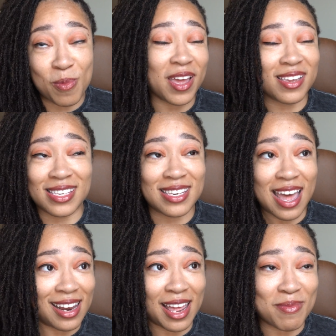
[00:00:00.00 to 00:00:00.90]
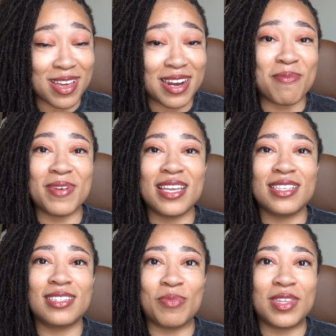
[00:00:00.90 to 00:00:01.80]
because it's not a lot of money, but
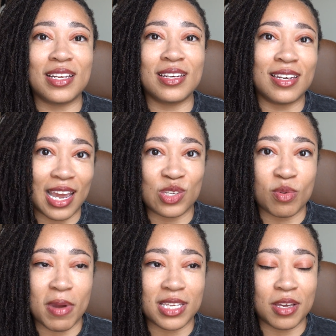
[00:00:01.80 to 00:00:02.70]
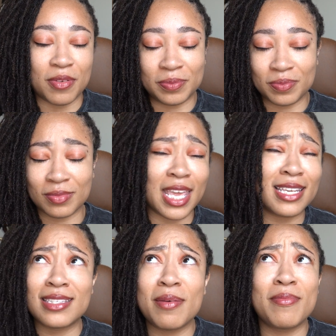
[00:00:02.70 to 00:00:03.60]
something nice for myself.
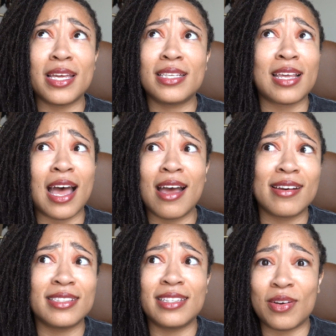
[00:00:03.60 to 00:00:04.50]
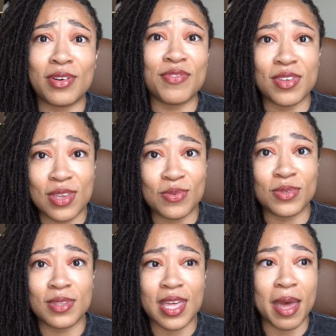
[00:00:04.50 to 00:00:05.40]
And some months I honestly don't even
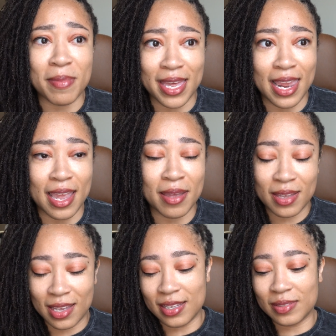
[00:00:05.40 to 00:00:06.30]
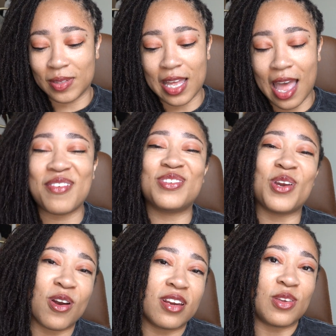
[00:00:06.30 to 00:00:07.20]
use that money. I've
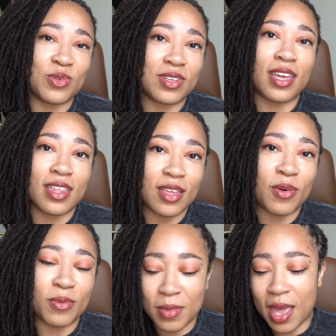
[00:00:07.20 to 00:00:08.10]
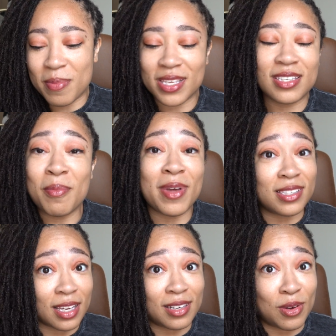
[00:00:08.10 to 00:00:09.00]
started using it though, but some
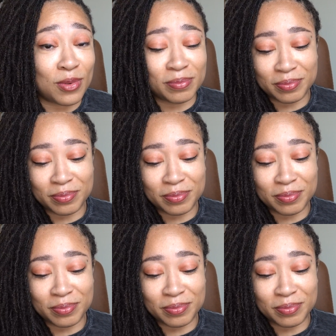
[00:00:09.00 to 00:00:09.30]
months I don't.